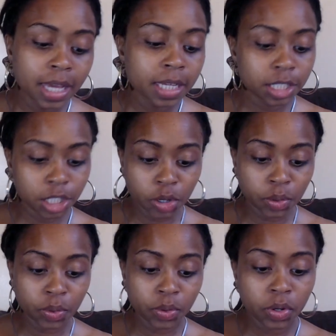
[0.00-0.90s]

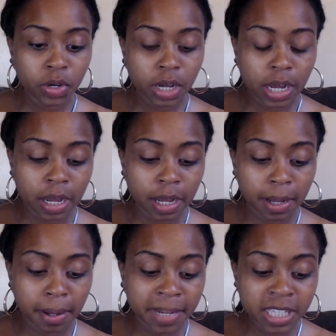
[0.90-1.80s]
So
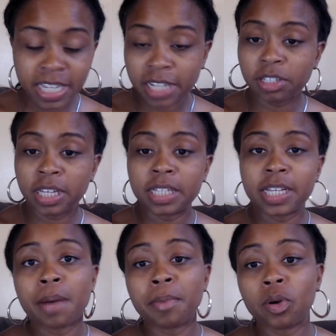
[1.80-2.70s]
Dr.
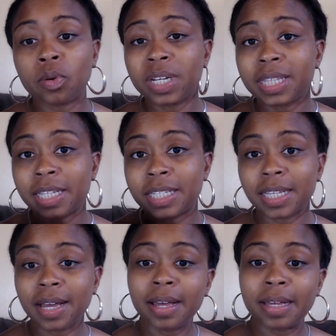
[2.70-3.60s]
D'Adamo, the
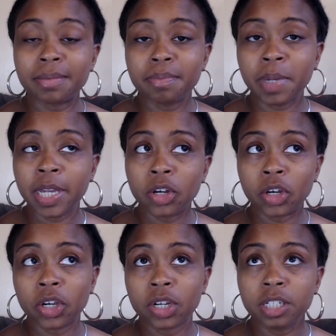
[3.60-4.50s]
son,
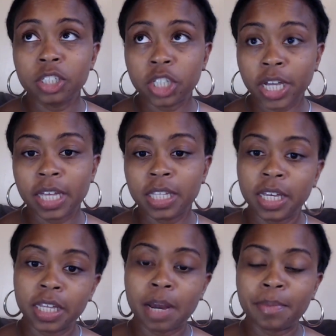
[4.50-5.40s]
Peter J.
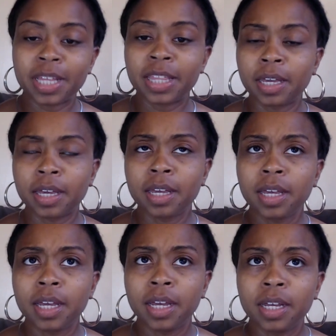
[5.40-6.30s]
D'Adamo, I think
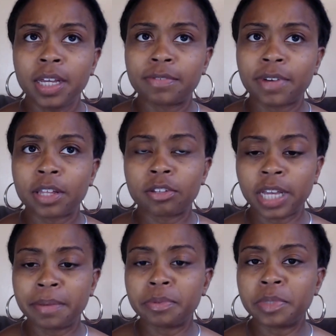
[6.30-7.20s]
his father's name was